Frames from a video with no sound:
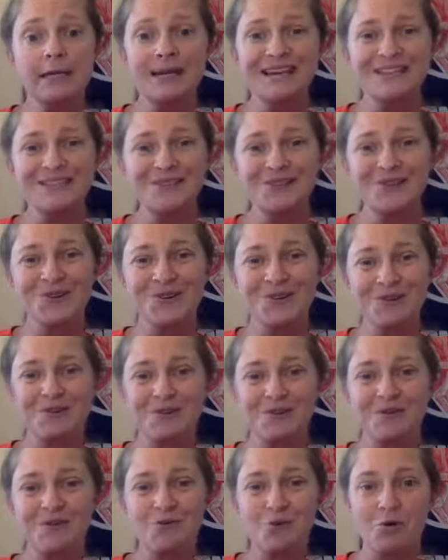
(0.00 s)
and do a little
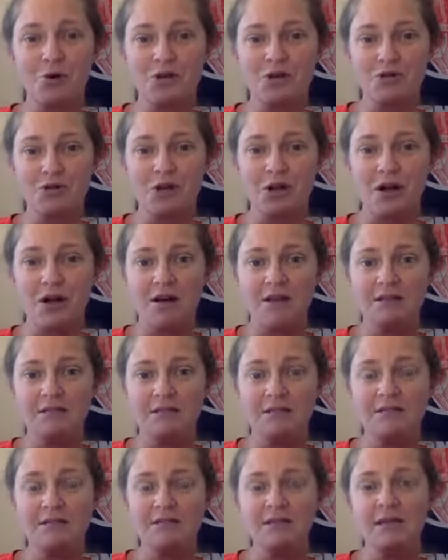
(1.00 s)
bit of course
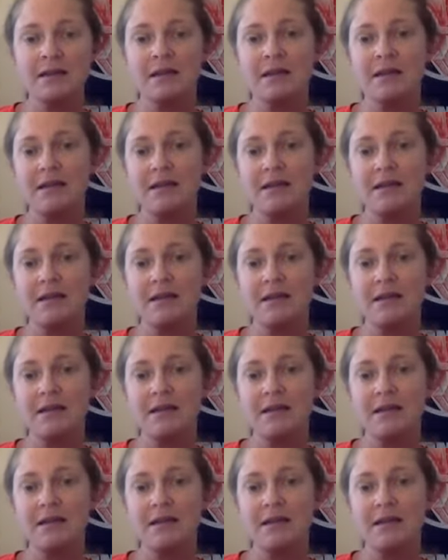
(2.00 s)
reconnaissance.